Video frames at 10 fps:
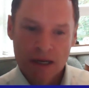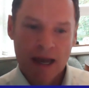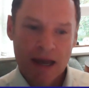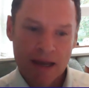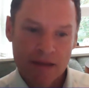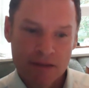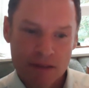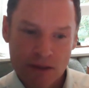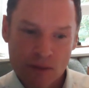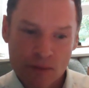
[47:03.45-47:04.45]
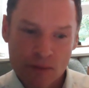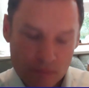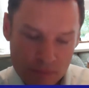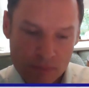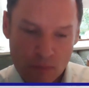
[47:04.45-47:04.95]
And
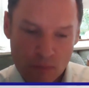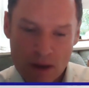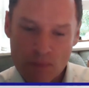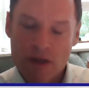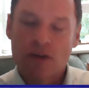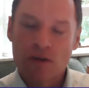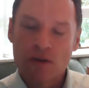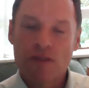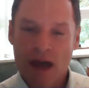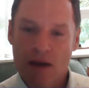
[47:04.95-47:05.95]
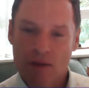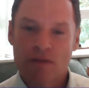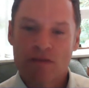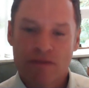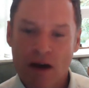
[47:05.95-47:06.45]
when we do that, we
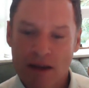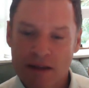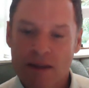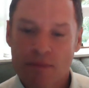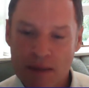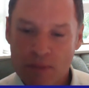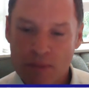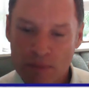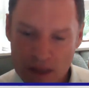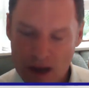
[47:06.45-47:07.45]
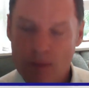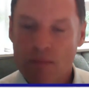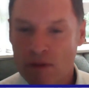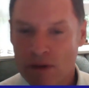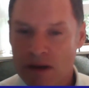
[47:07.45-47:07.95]
find that people become
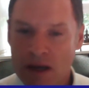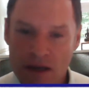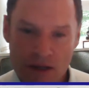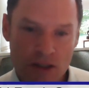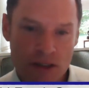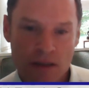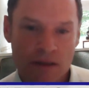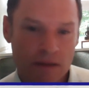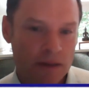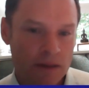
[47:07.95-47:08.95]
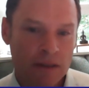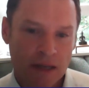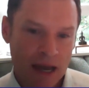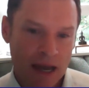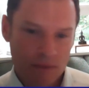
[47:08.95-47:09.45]
more engaged,
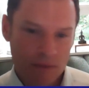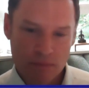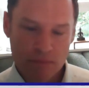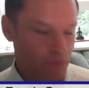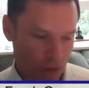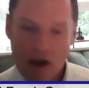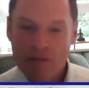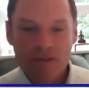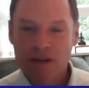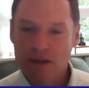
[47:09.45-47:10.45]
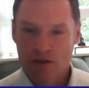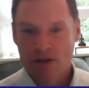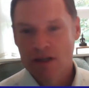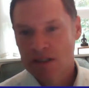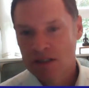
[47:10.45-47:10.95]
and profit
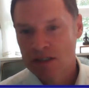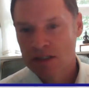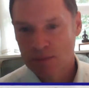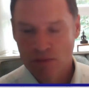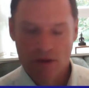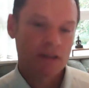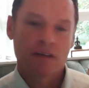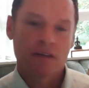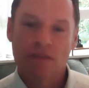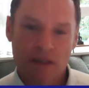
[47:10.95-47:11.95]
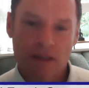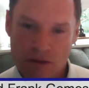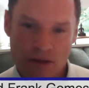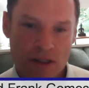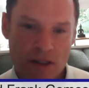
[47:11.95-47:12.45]
increases, productivity
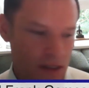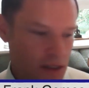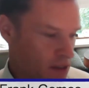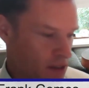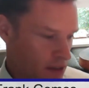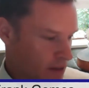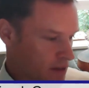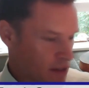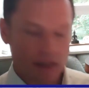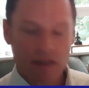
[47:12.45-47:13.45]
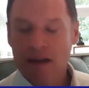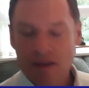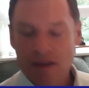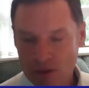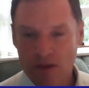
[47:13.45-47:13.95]
increases, sick days
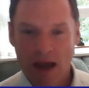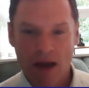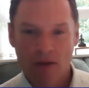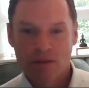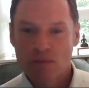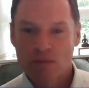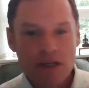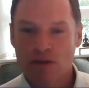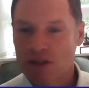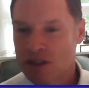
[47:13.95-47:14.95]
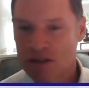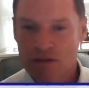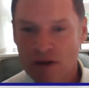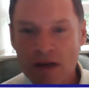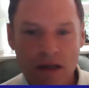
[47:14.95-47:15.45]
go down. The research is
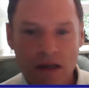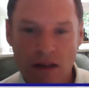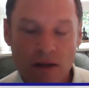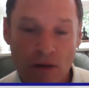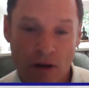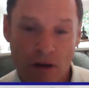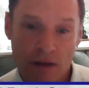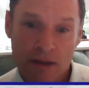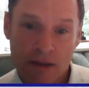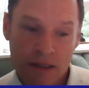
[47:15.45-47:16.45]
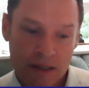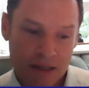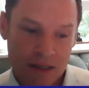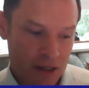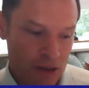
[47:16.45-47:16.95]
very clear on it.
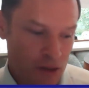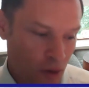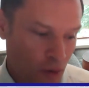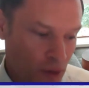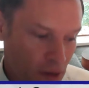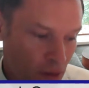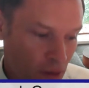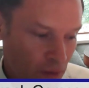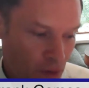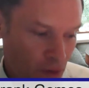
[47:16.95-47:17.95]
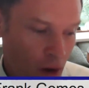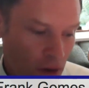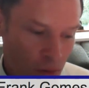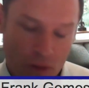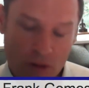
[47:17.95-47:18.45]
So, if you want your
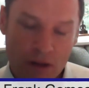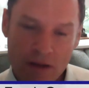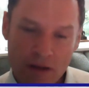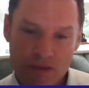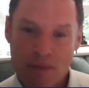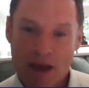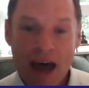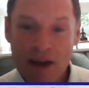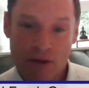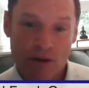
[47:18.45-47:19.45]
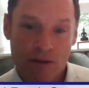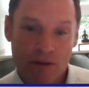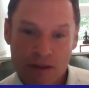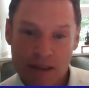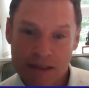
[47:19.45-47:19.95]
work life to matter,
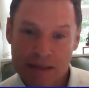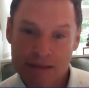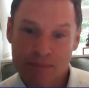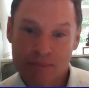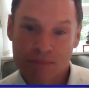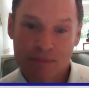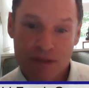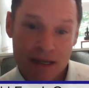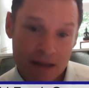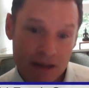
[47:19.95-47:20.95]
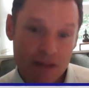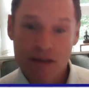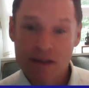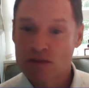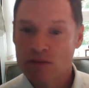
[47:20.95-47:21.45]
then I think
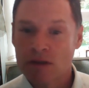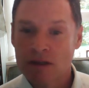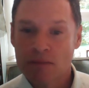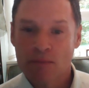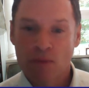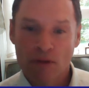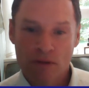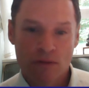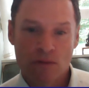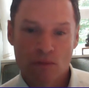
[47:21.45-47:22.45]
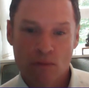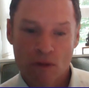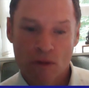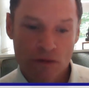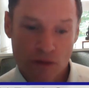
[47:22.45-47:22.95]
it's really important
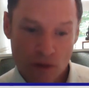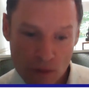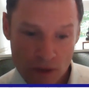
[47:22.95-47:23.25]
work to do.